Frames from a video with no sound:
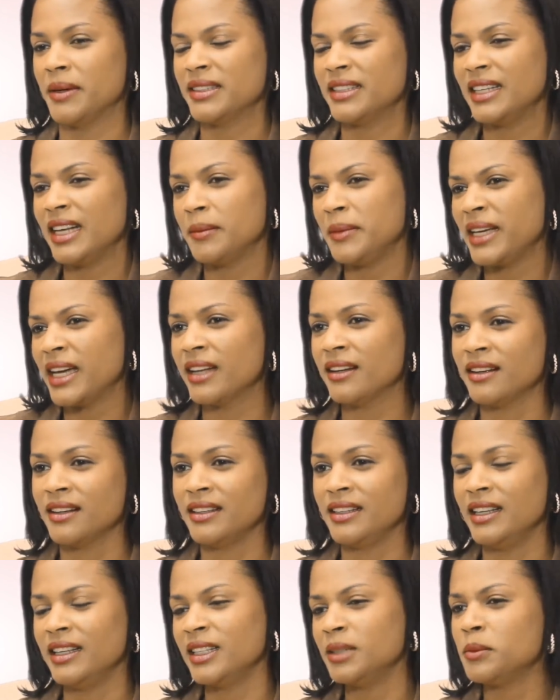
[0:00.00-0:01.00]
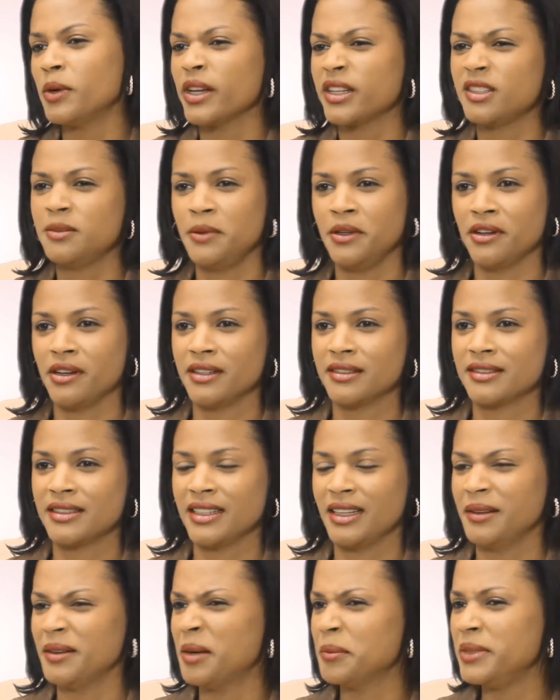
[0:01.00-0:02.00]
I said, let me get a little more experience.
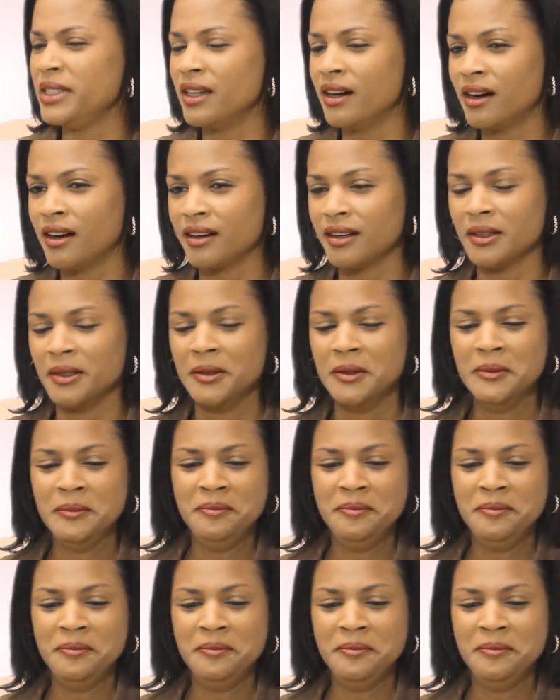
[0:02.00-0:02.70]
I'm young.